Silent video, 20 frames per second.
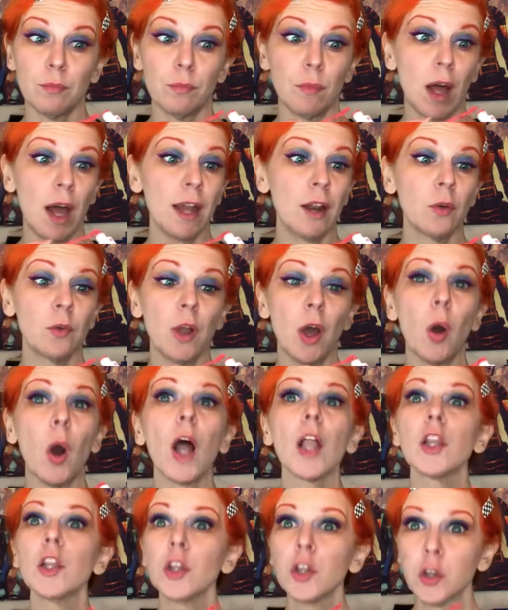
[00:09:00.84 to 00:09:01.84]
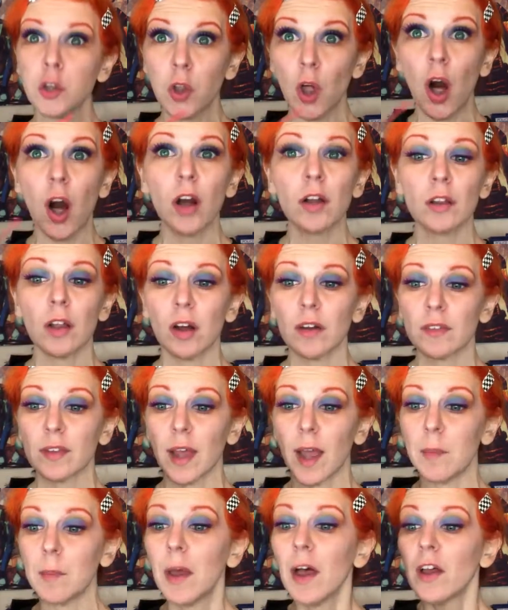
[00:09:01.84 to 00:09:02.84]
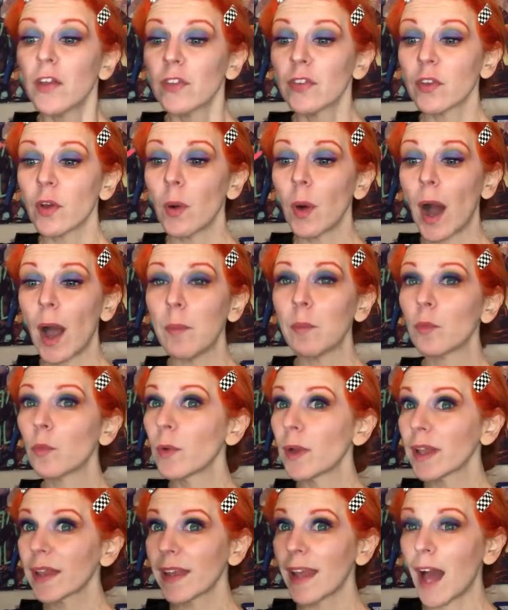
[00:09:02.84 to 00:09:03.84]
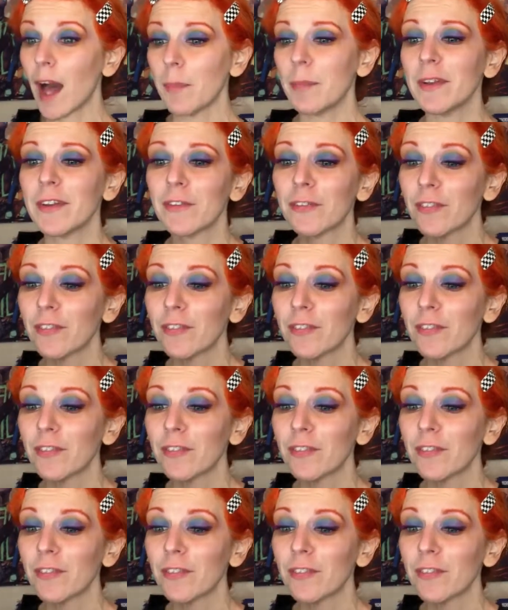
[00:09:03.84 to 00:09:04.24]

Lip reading: I don't know, a long, long time. So I'm really happy to